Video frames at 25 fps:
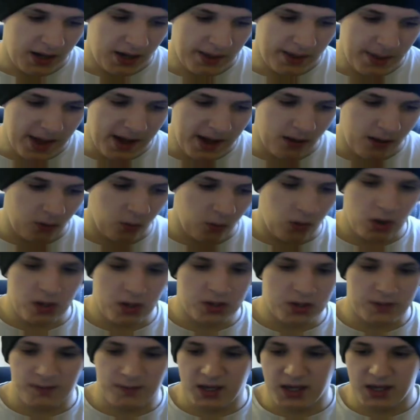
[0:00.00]
And that
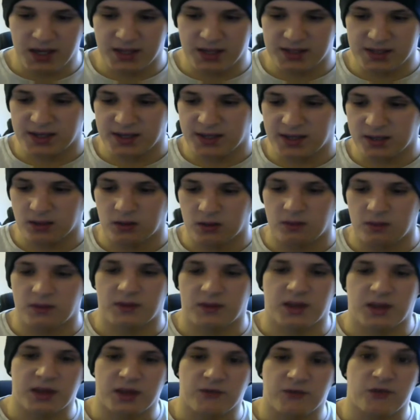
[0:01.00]
was me sitting on
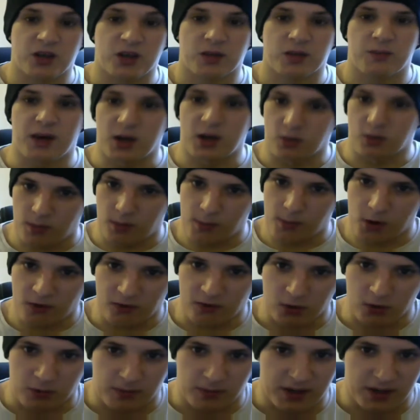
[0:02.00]
the Rick Mail
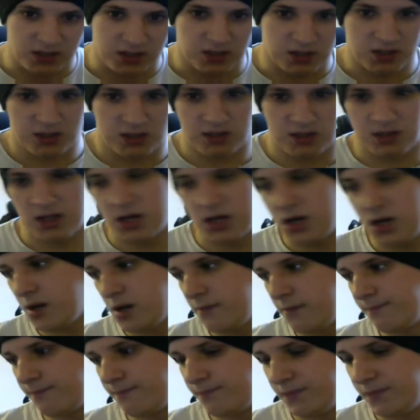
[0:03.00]
Memorial bench.
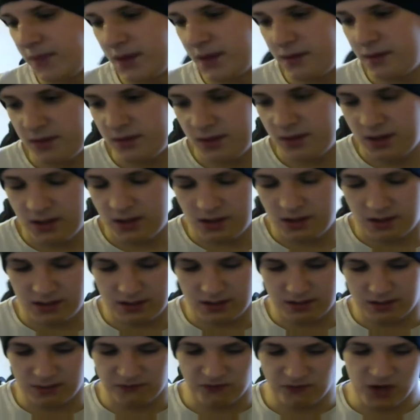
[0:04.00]

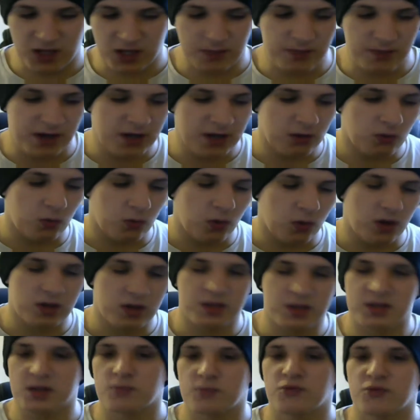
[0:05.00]
Rick Mail
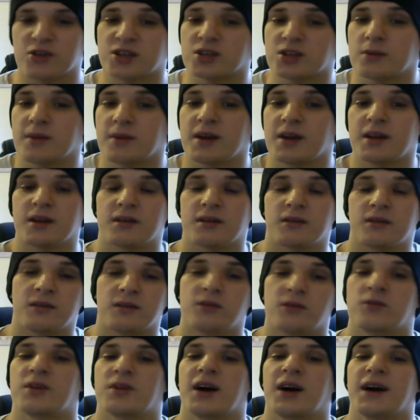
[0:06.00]
was a British comedian
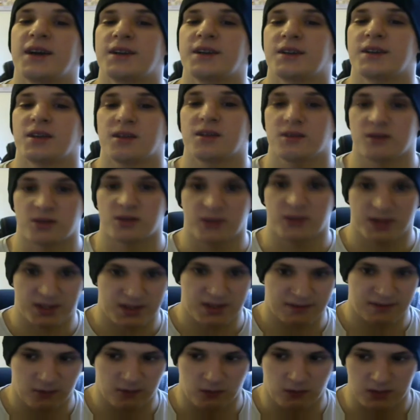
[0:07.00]
who died in
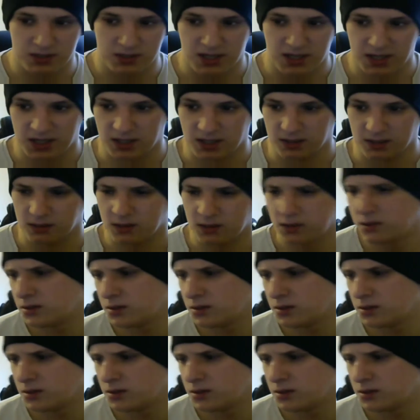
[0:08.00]
2014